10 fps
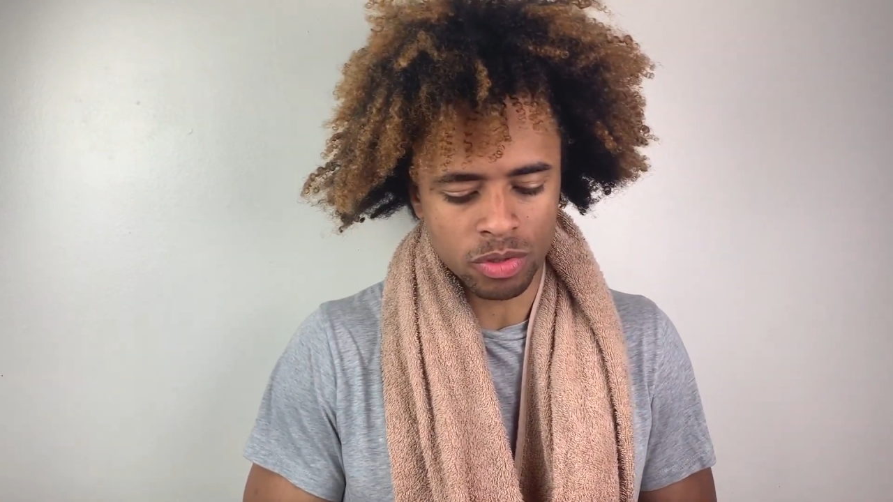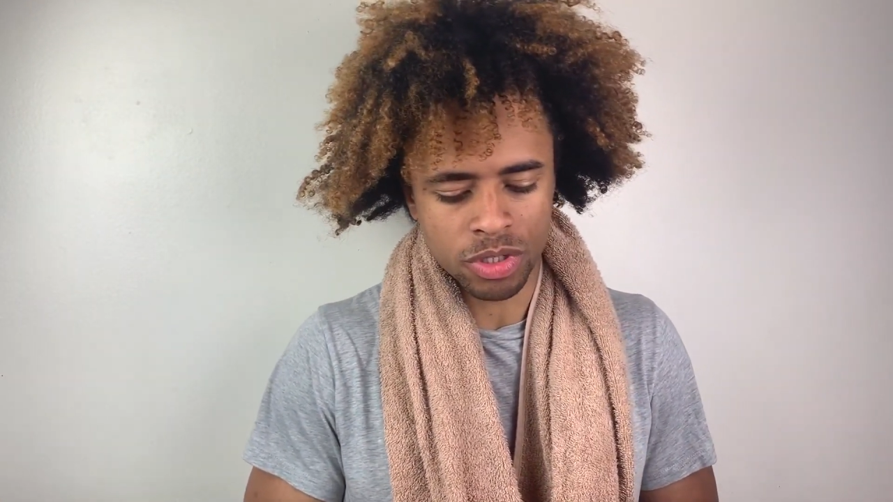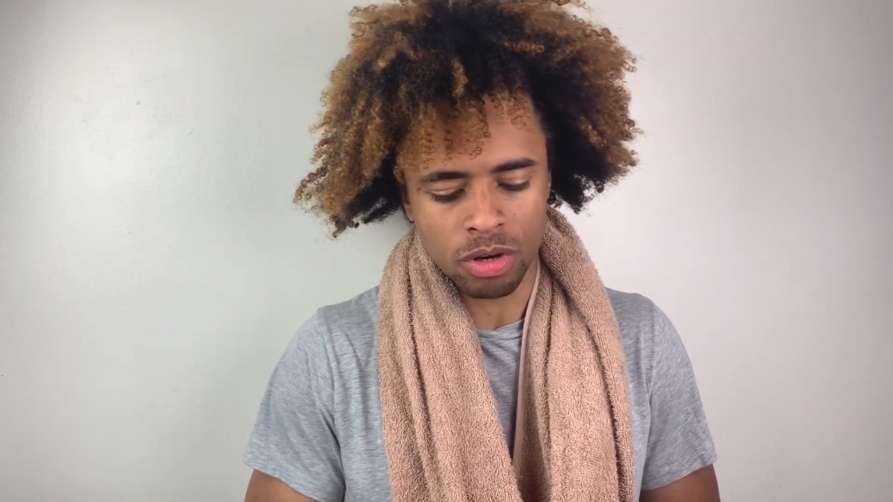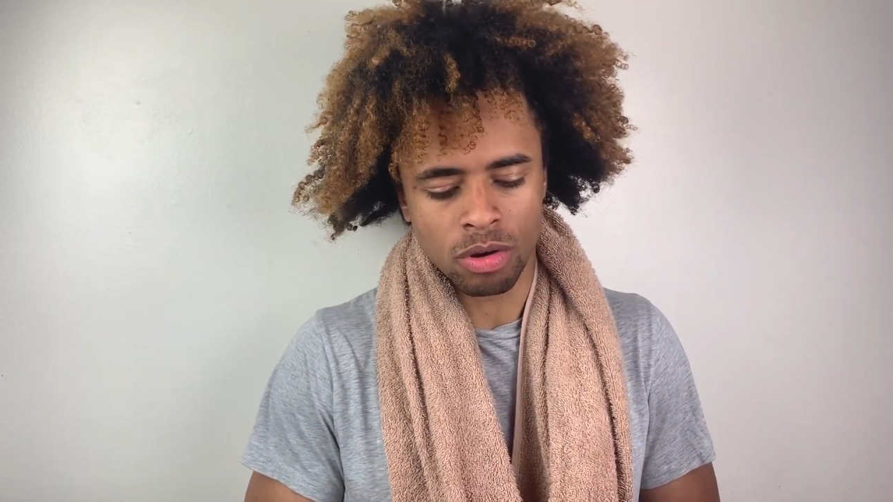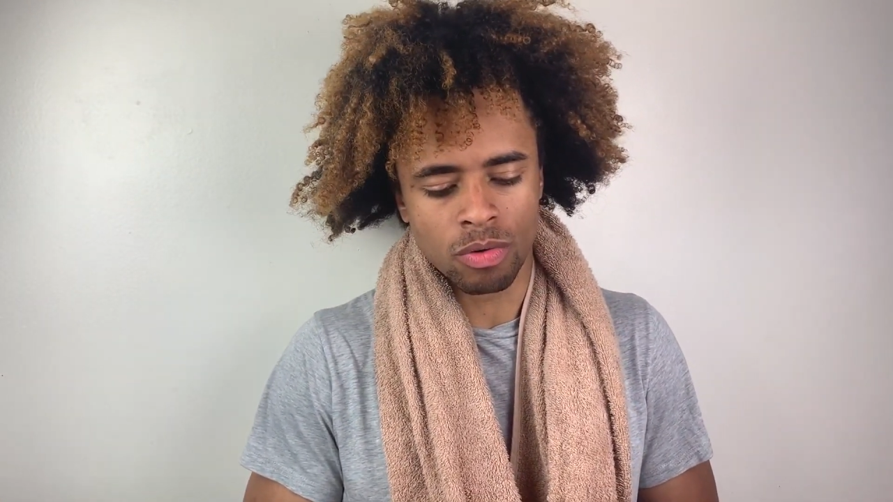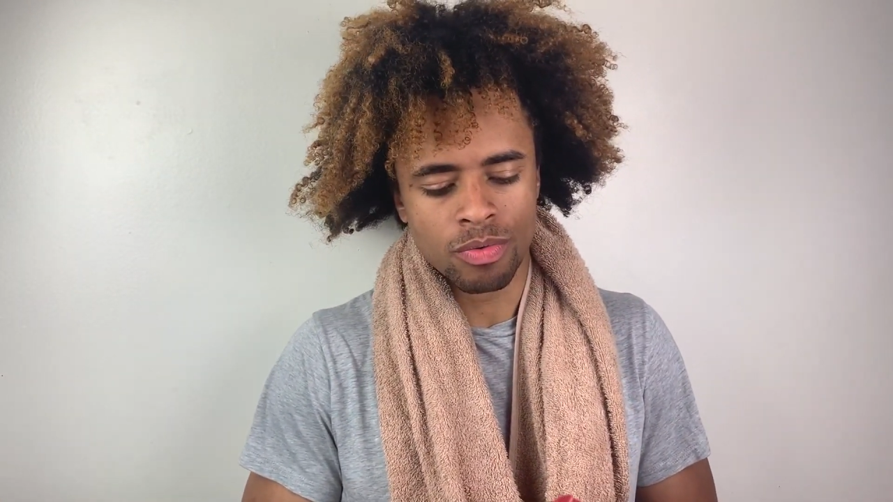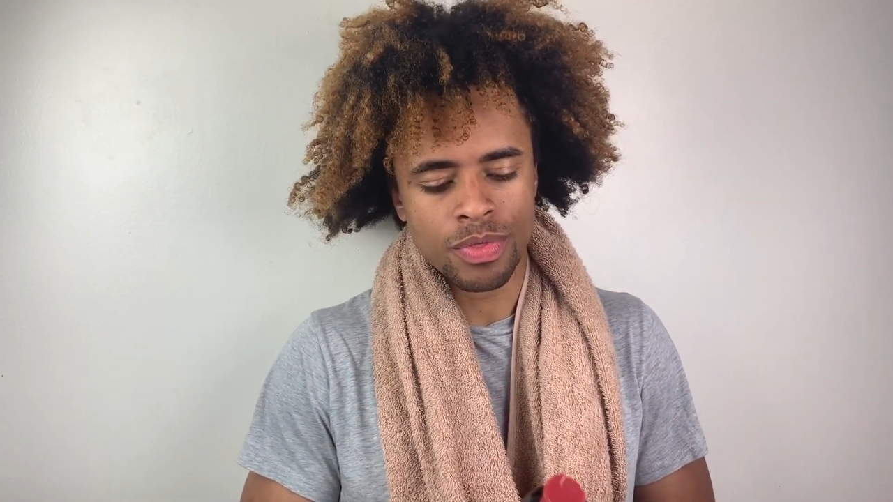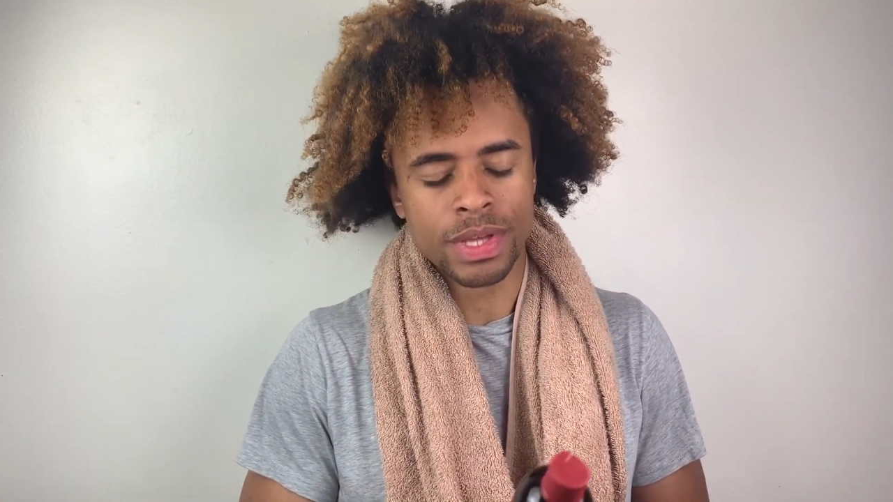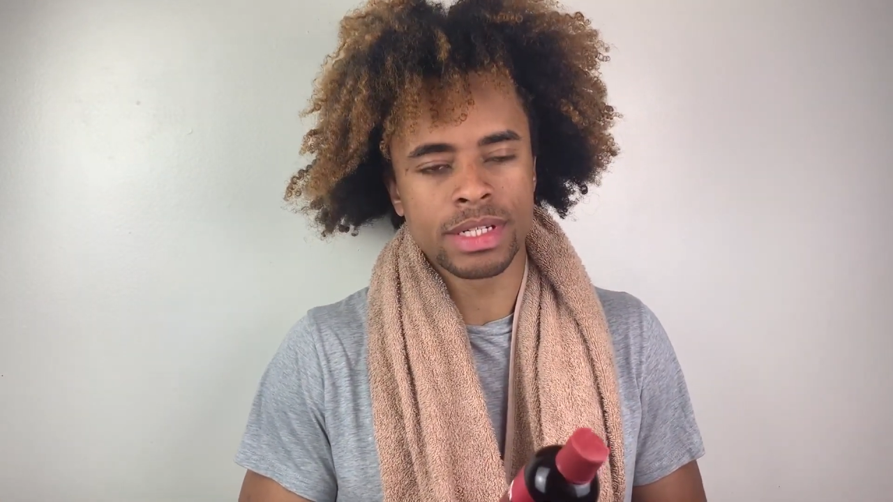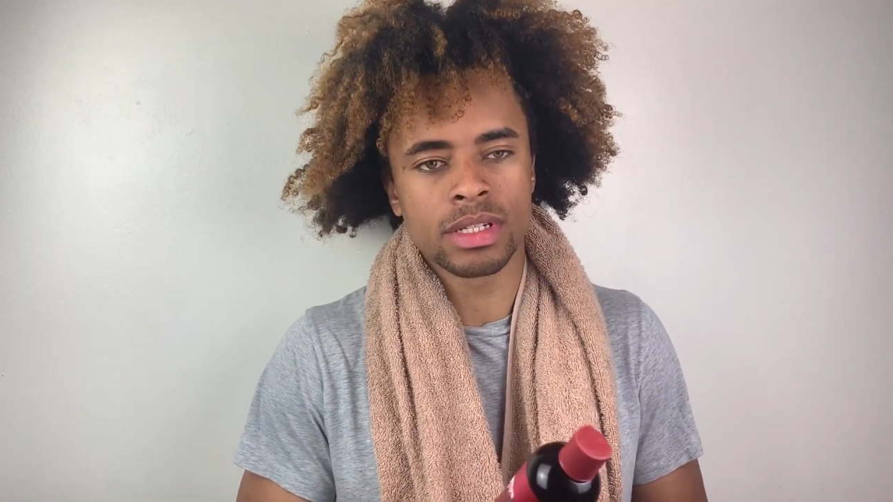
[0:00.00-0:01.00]
So
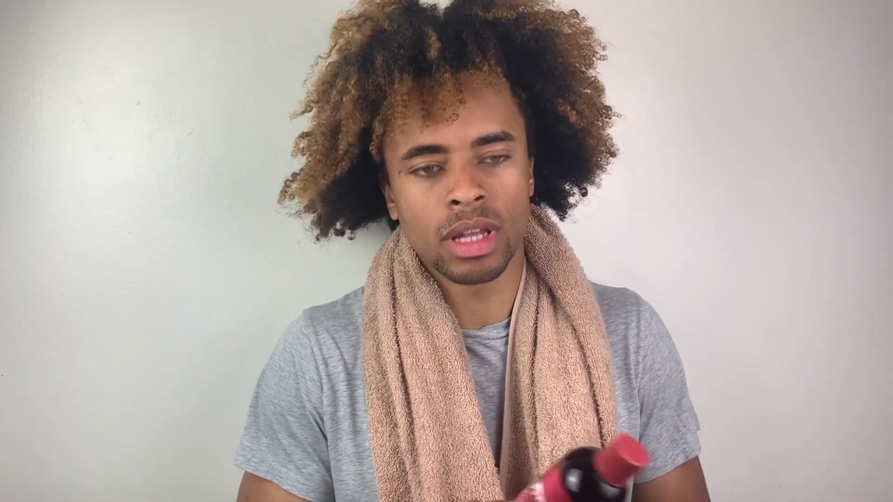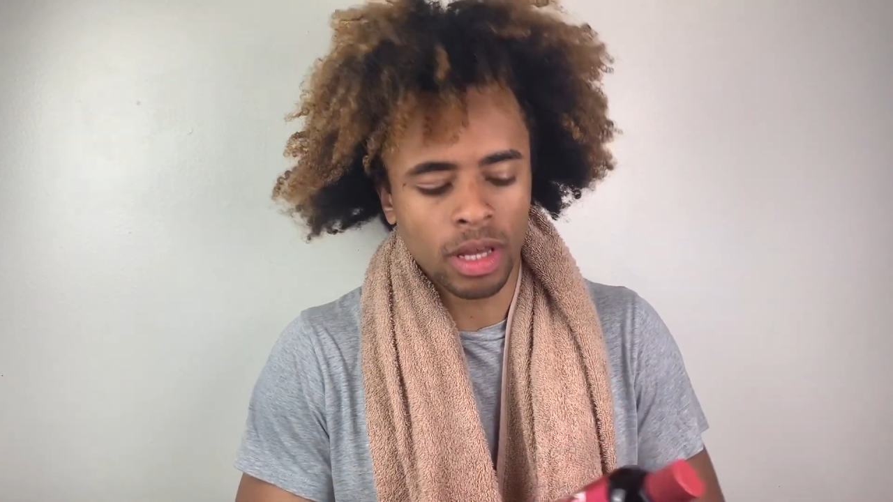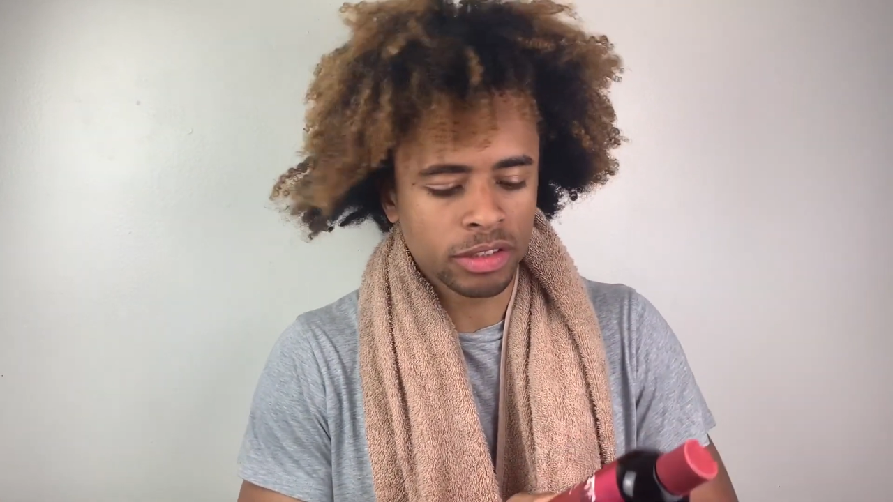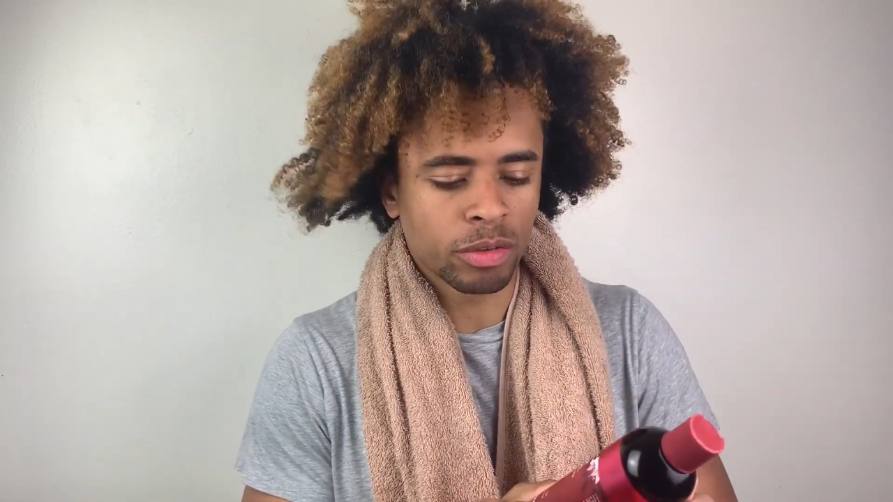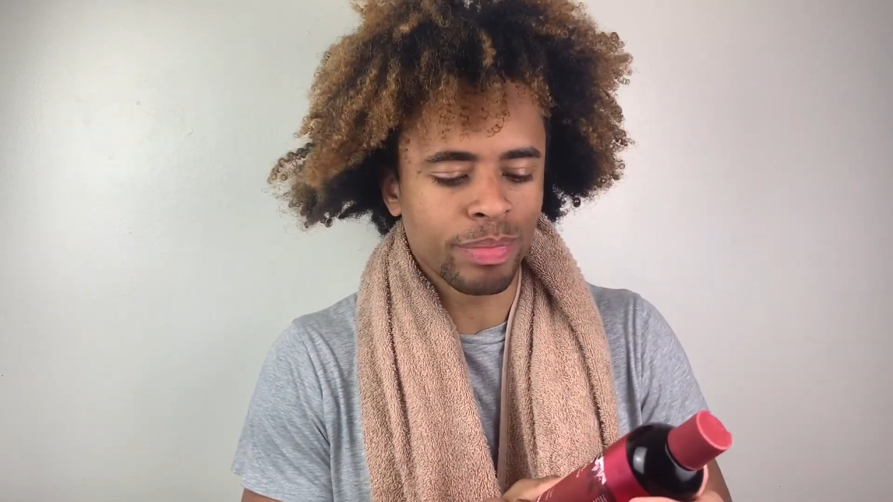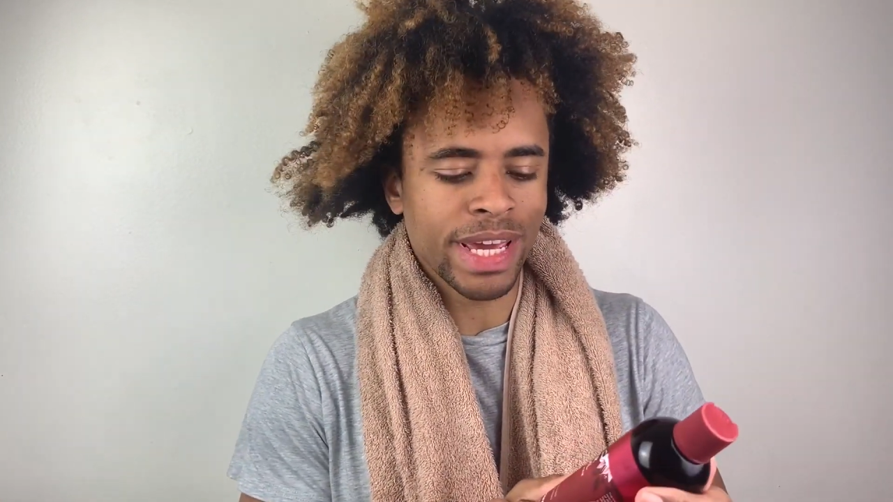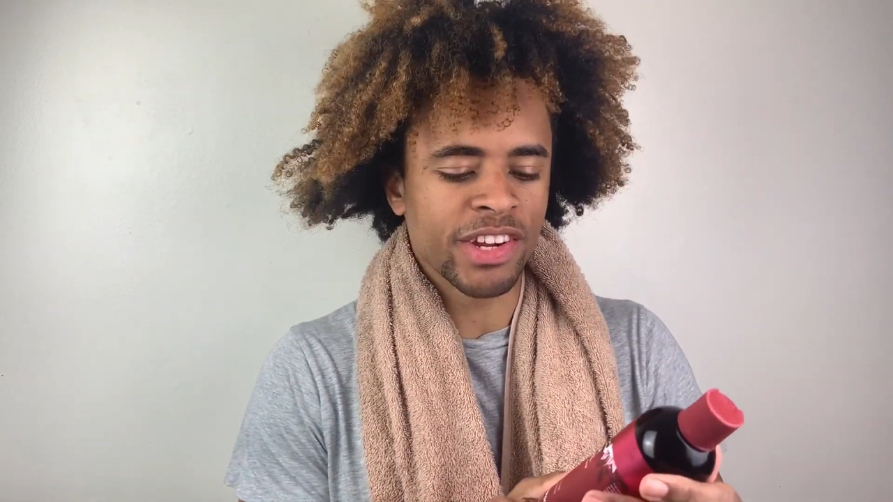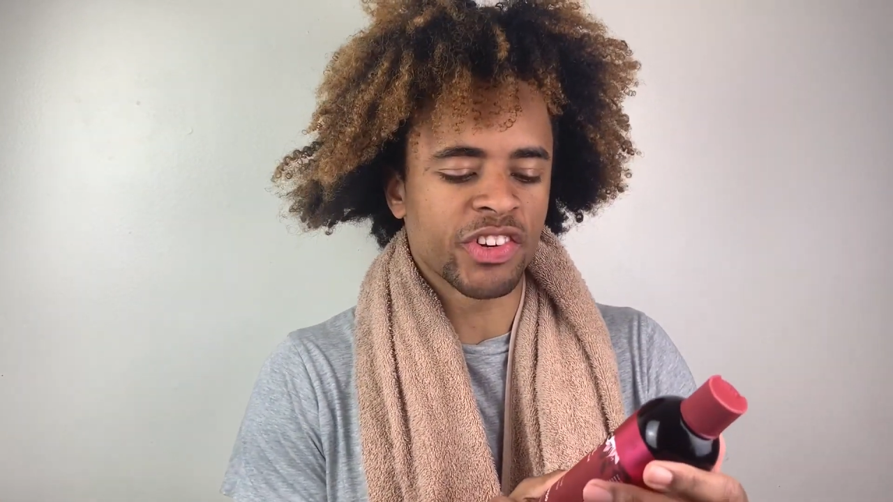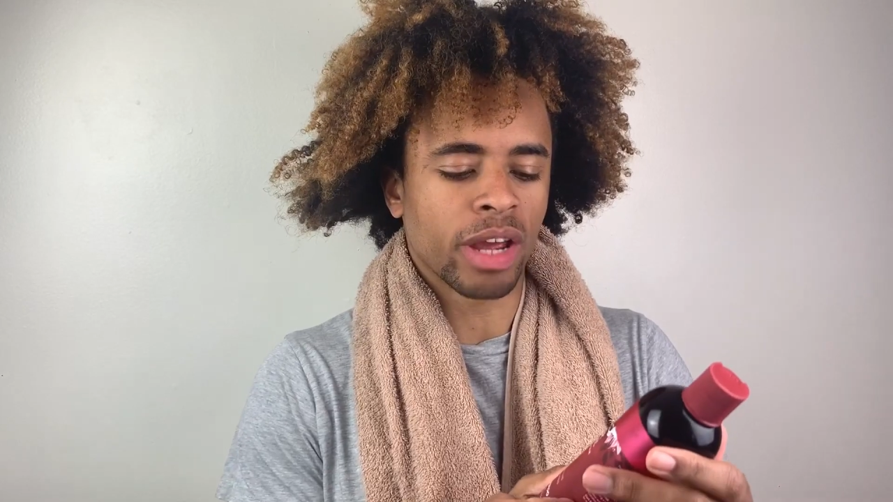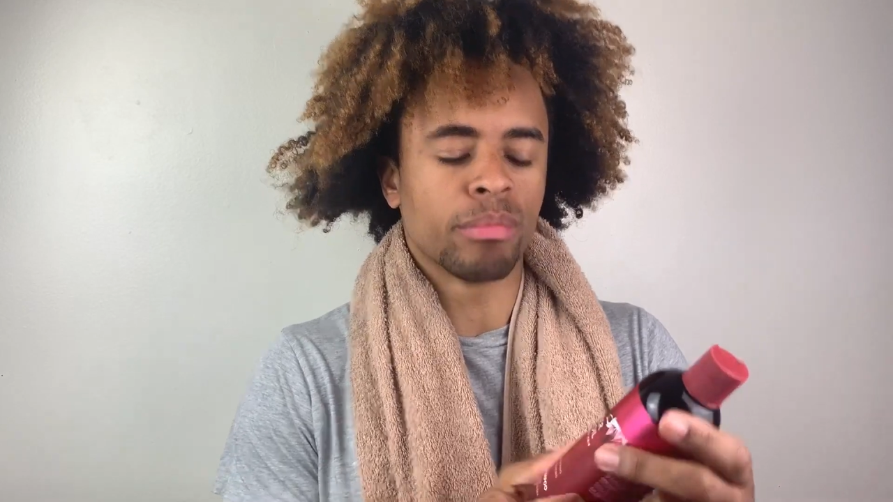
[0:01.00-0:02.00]
this is a Luster Pink Shea